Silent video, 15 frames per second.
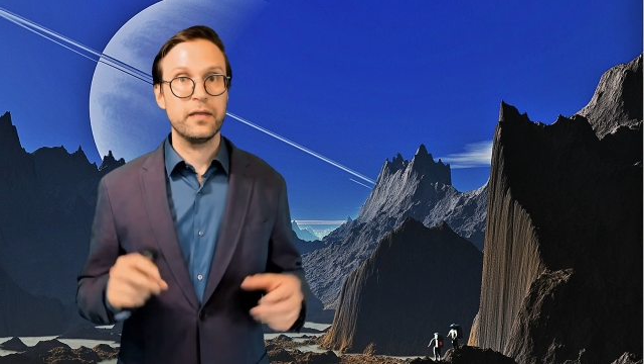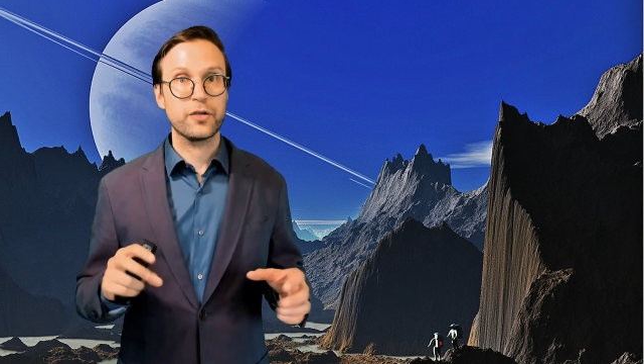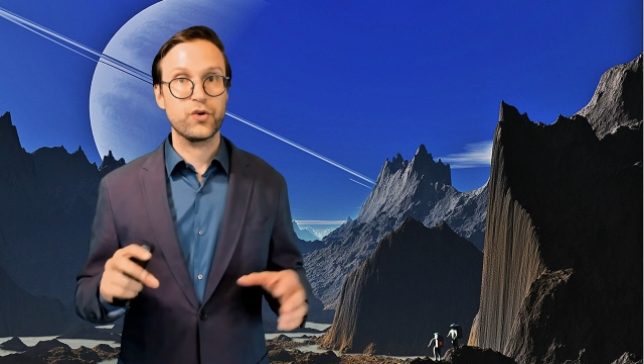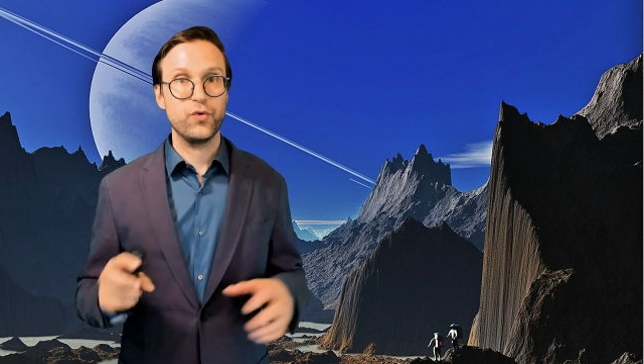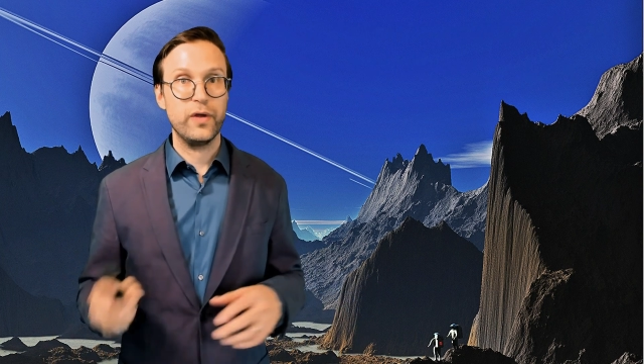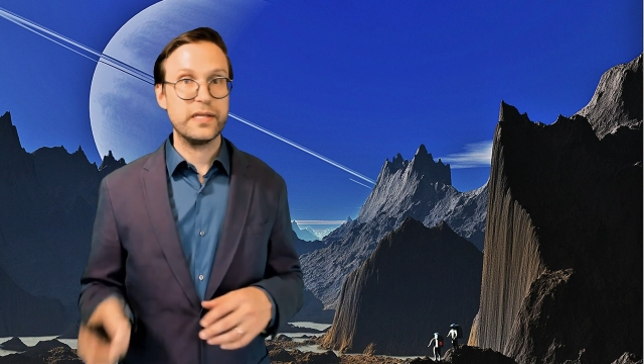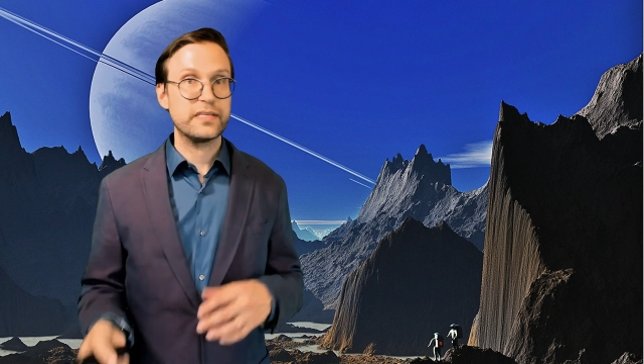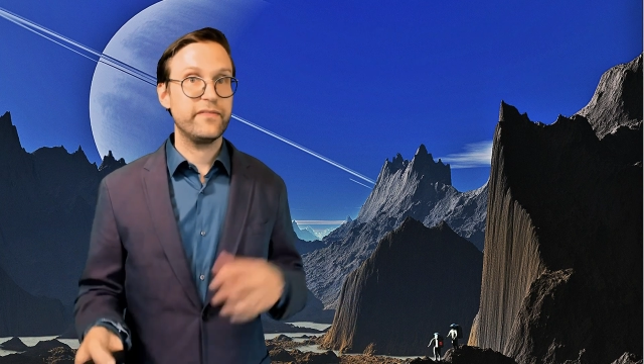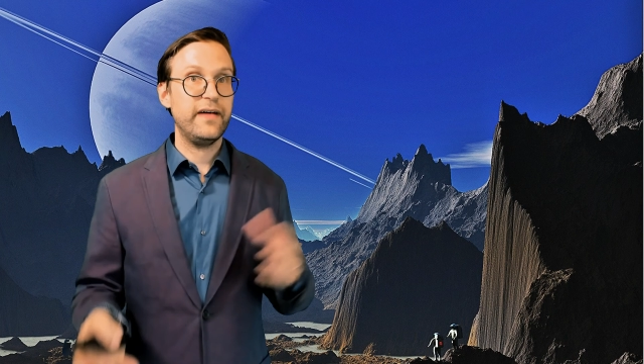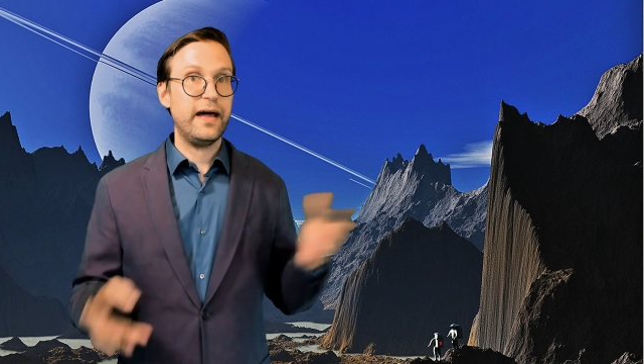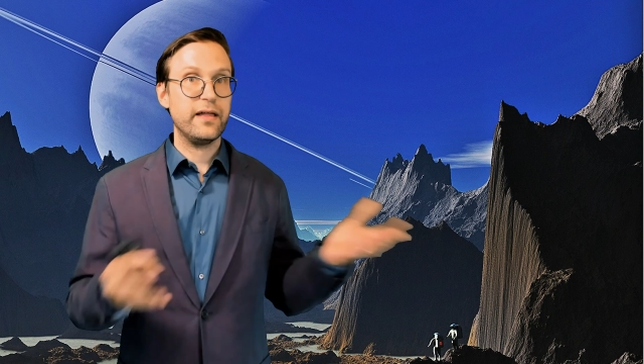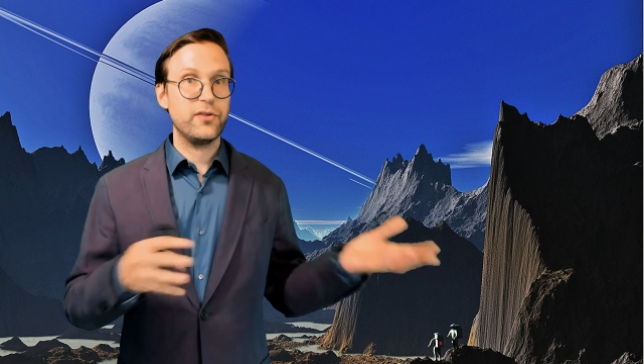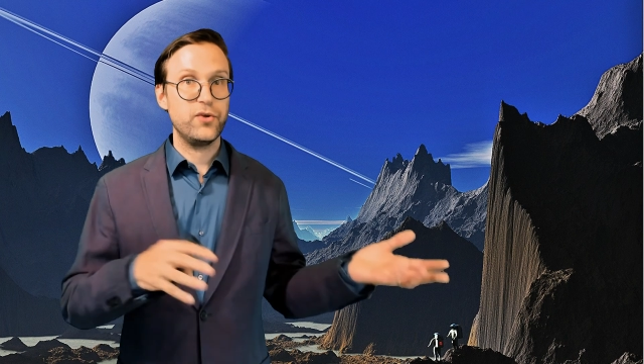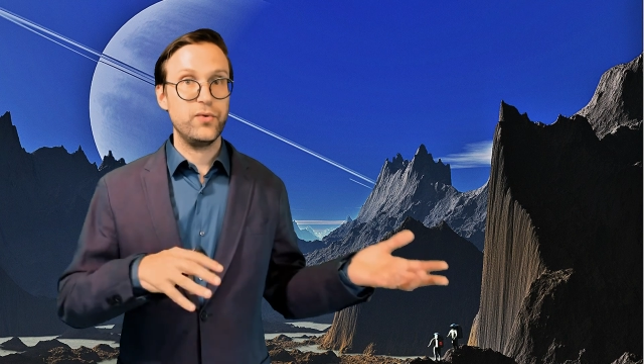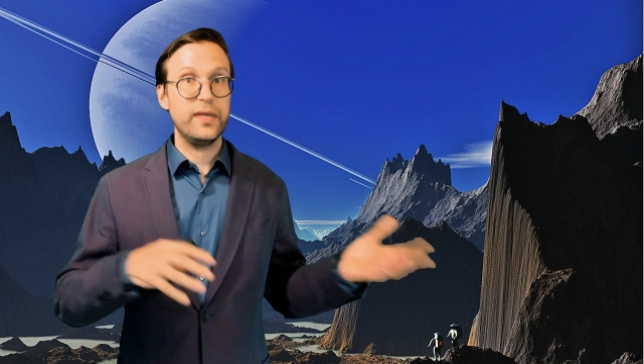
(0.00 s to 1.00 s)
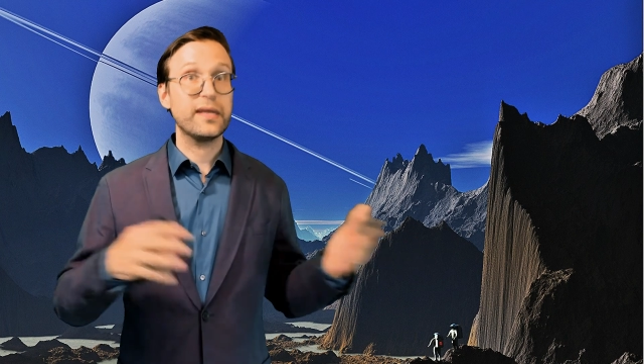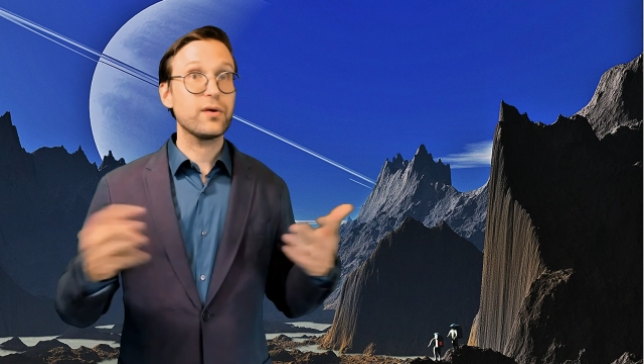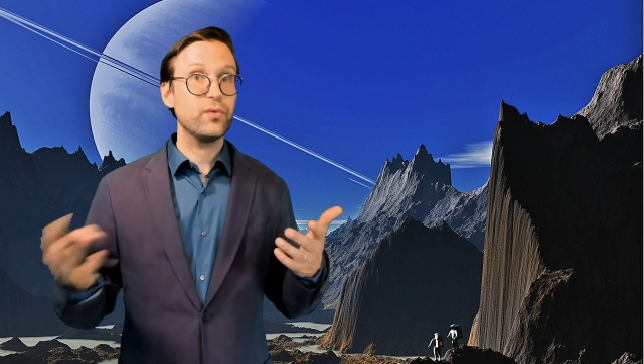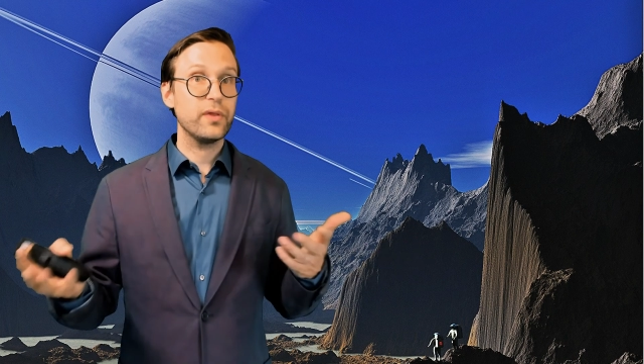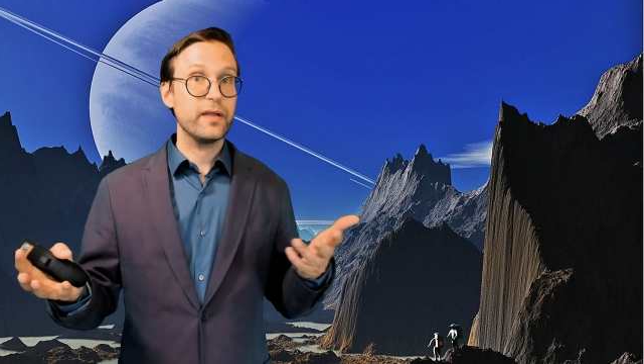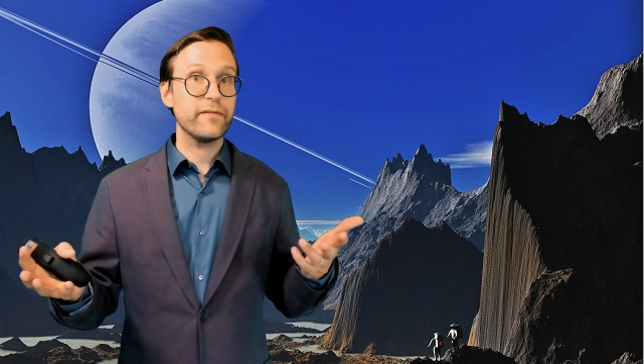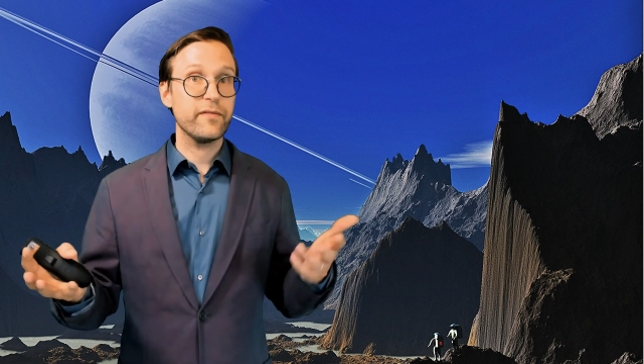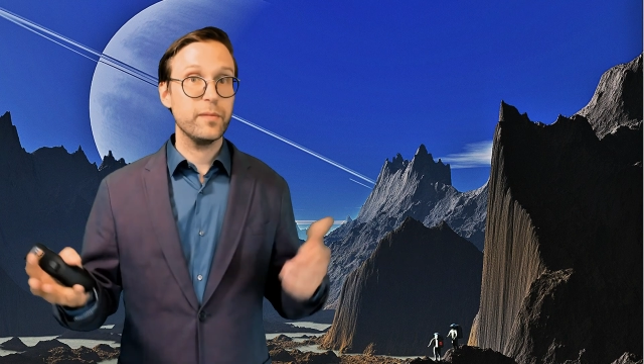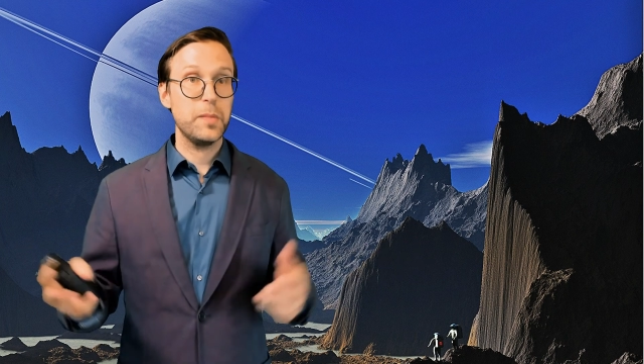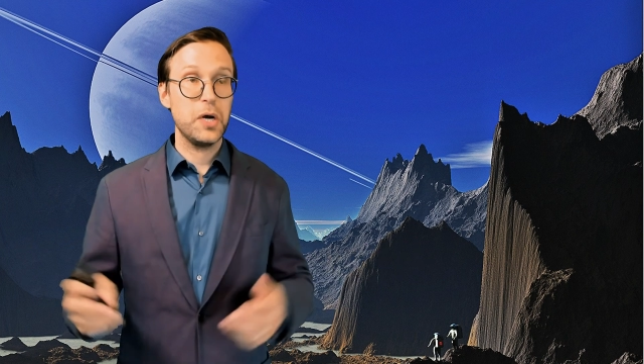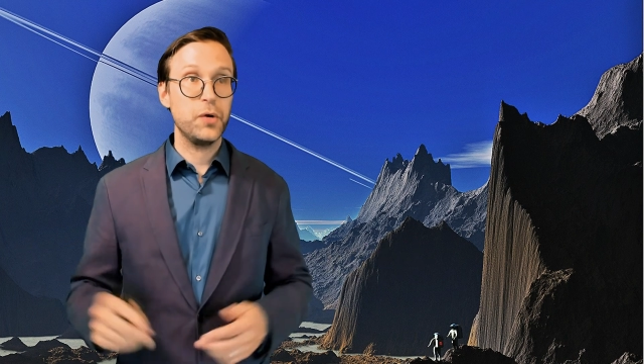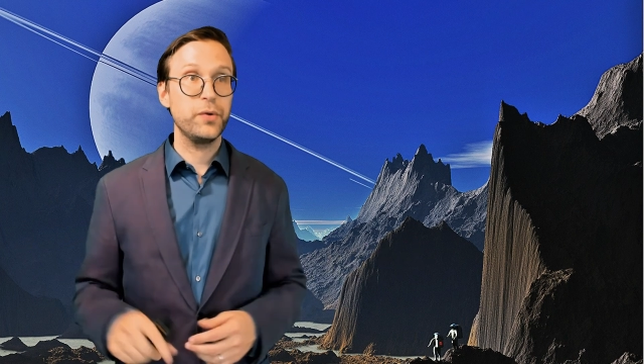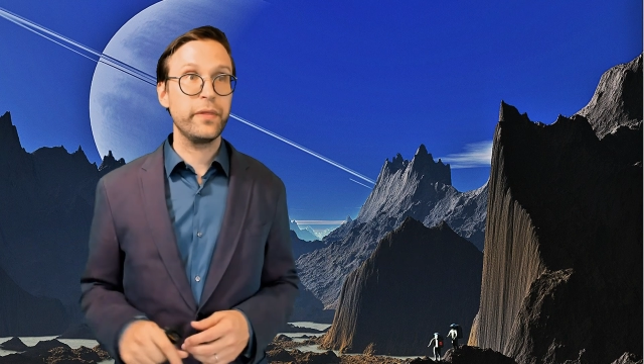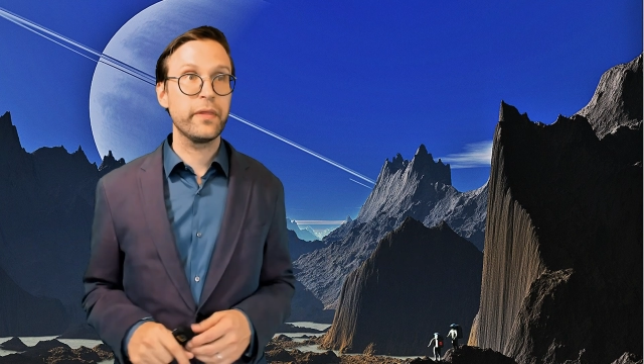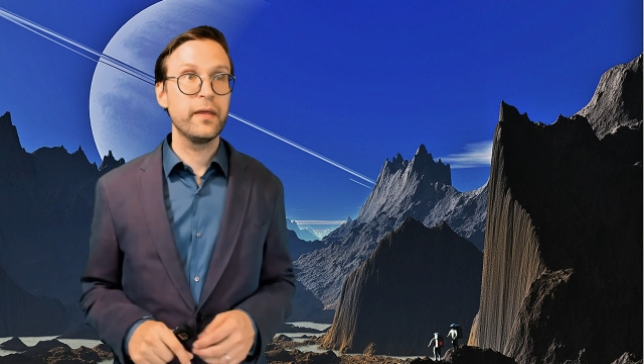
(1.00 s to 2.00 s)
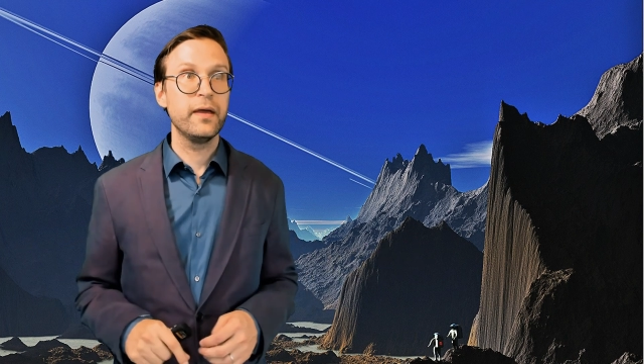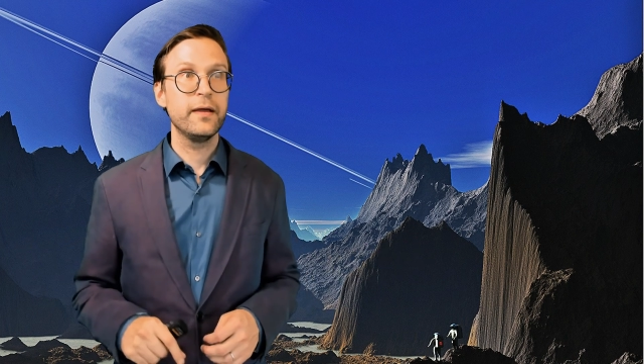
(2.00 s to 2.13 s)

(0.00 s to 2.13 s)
creates value equally for both.